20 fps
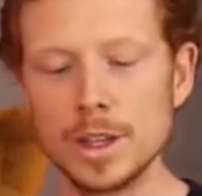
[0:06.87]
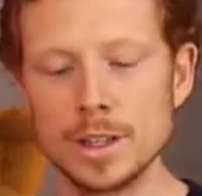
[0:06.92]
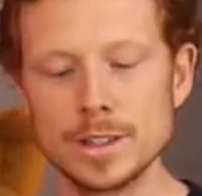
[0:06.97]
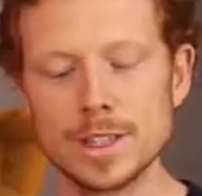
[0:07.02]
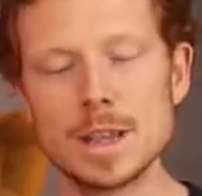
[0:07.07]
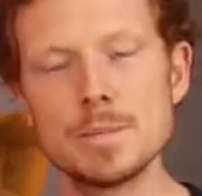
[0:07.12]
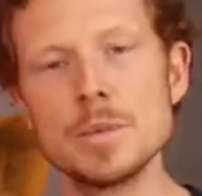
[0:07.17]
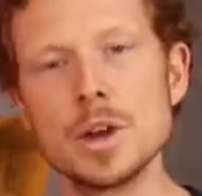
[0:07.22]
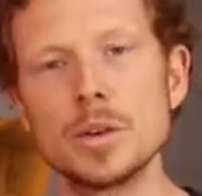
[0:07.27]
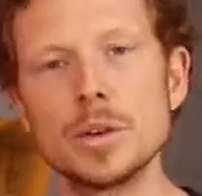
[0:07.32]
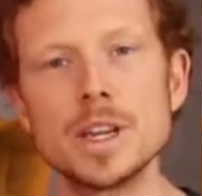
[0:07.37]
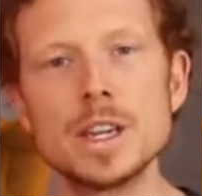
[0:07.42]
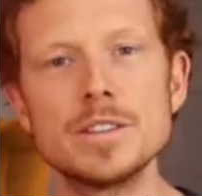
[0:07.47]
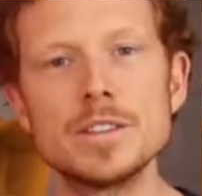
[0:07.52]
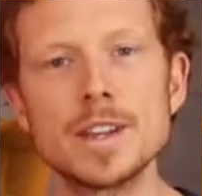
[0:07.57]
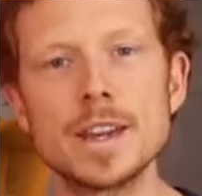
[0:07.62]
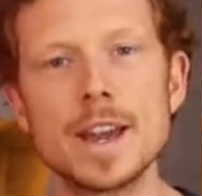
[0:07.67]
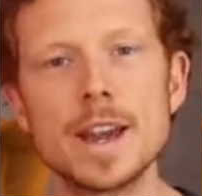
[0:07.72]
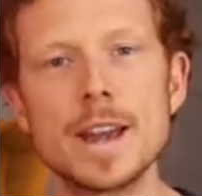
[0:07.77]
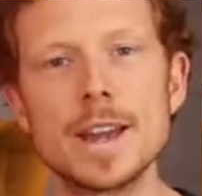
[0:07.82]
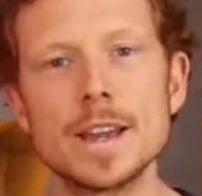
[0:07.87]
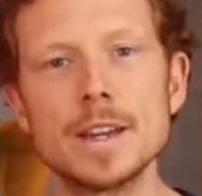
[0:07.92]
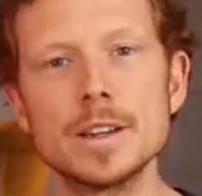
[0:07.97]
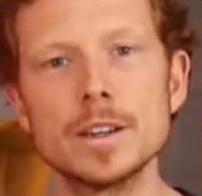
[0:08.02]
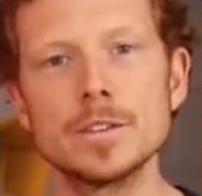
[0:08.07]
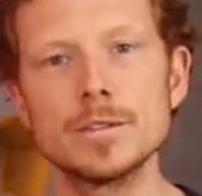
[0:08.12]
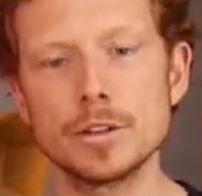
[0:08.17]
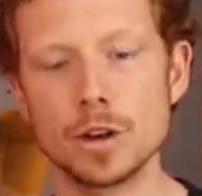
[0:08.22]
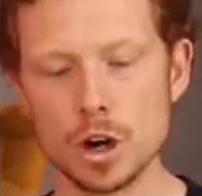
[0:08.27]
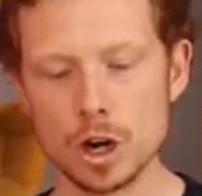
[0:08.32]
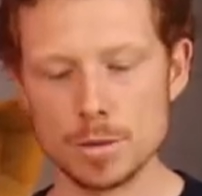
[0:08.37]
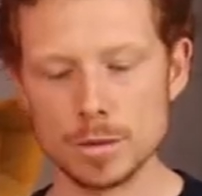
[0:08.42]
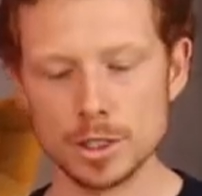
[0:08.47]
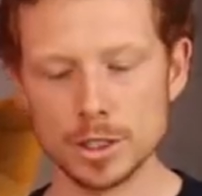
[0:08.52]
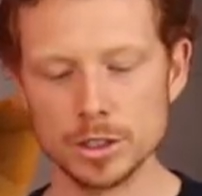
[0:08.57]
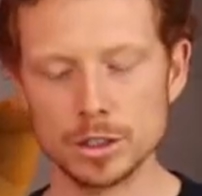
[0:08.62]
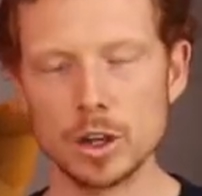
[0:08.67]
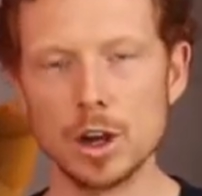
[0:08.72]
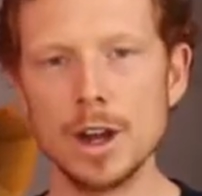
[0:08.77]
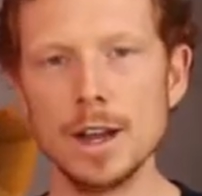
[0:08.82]
10mm EVA foam
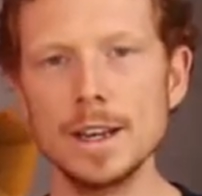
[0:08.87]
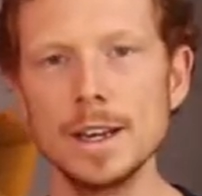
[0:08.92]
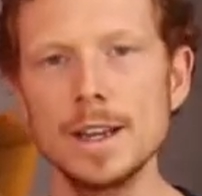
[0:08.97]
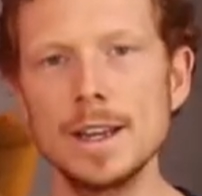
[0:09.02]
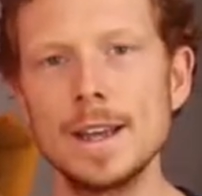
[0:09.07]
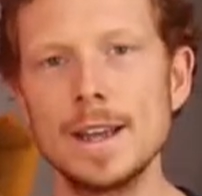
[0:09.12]
inside,